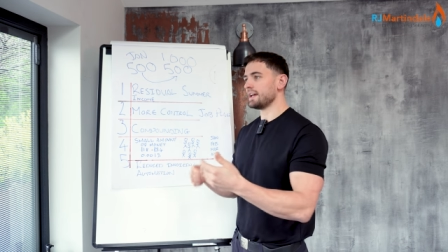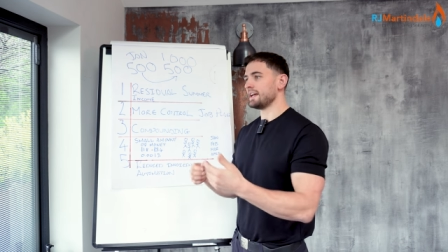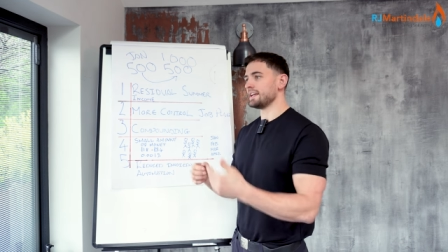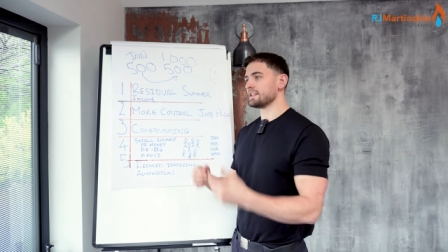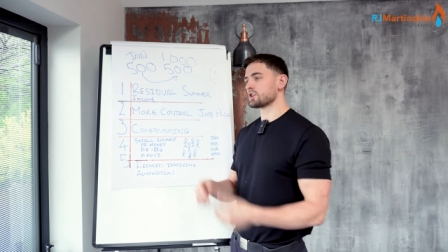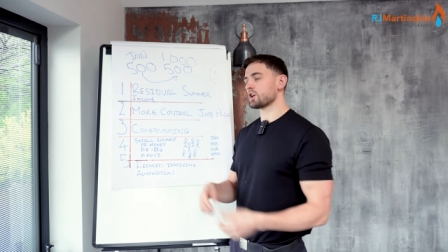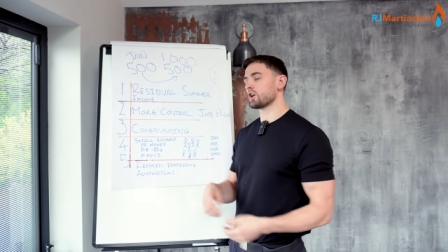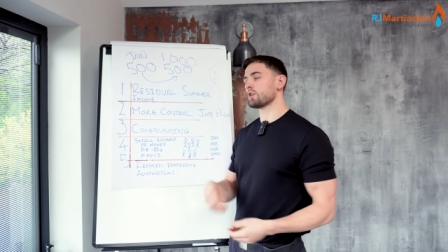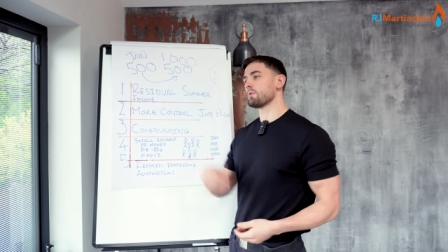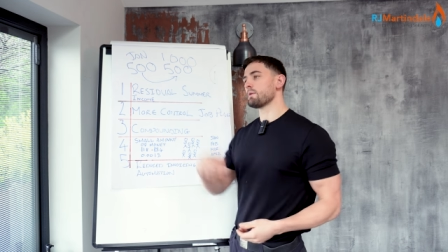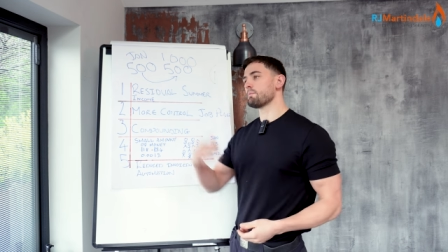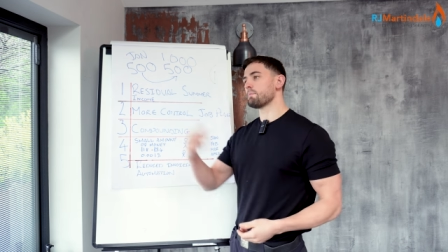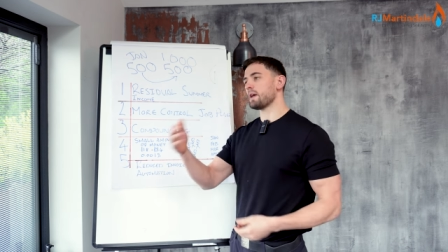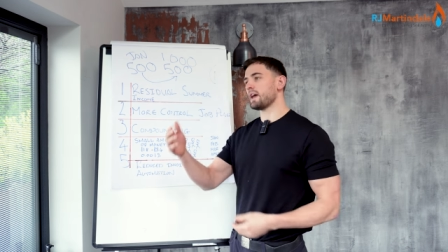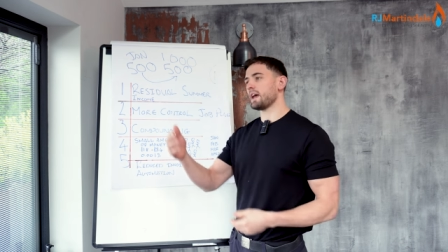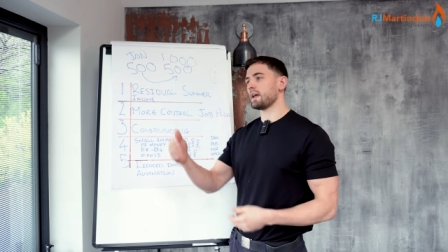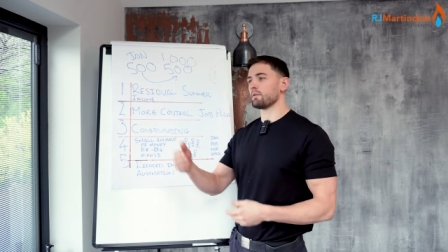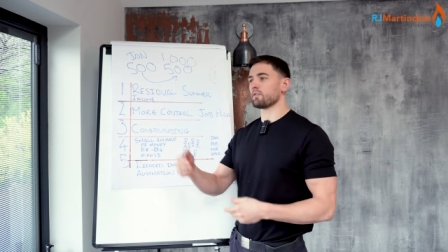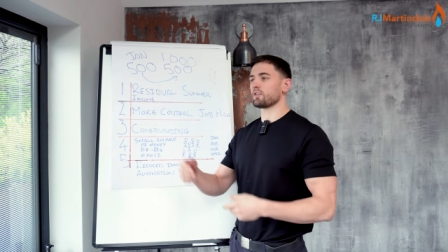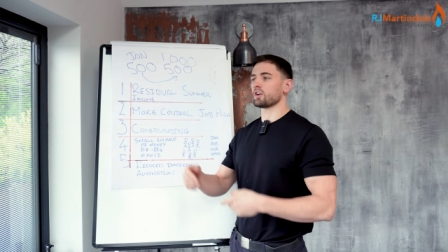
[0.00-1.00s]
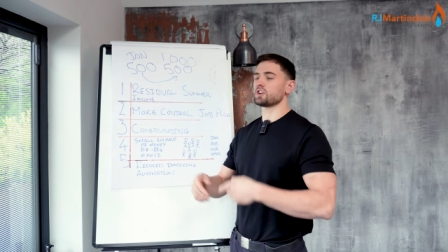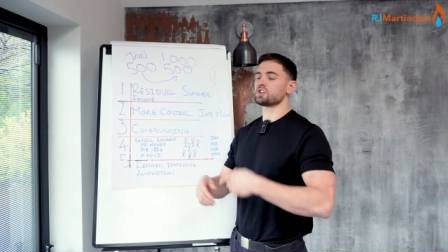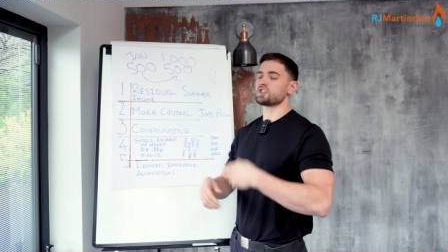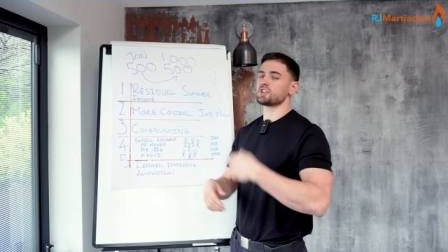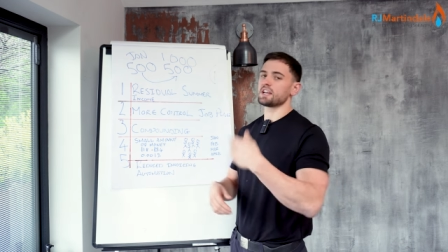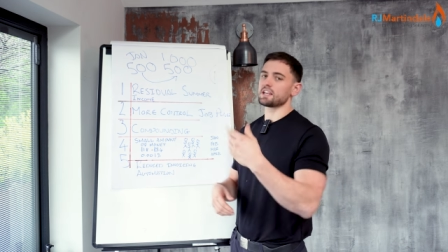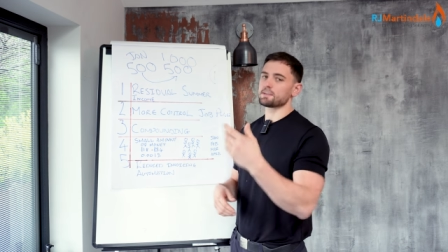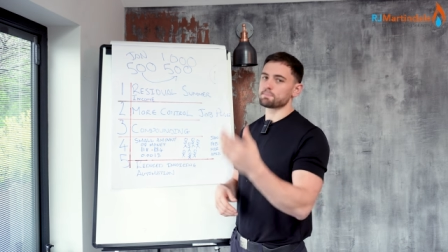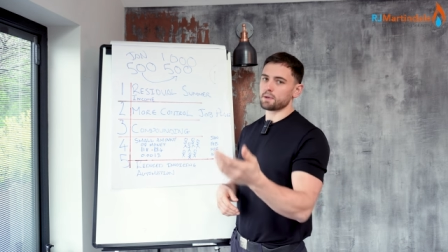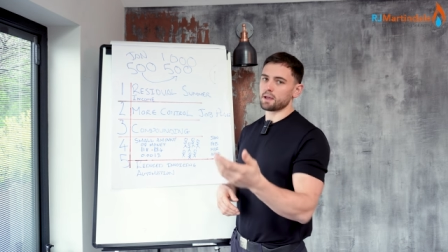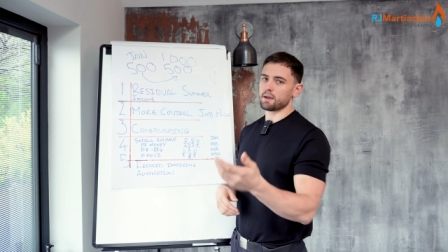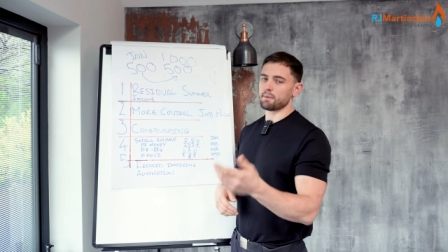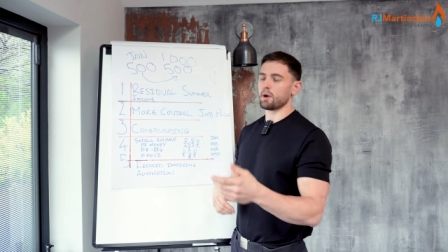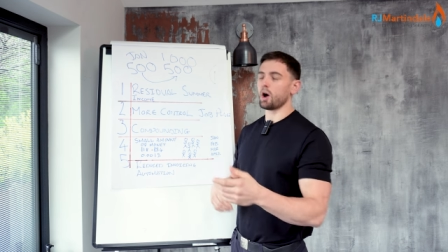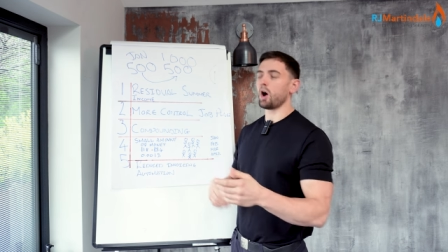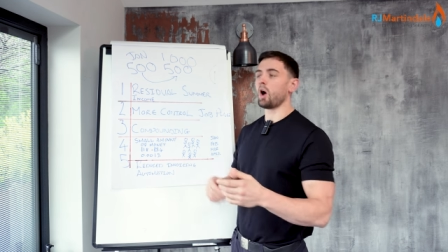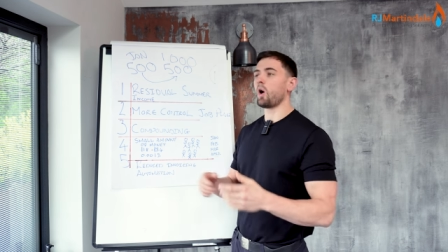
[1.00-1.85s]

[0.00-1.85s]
It's got to be paid. We've got to chase payment.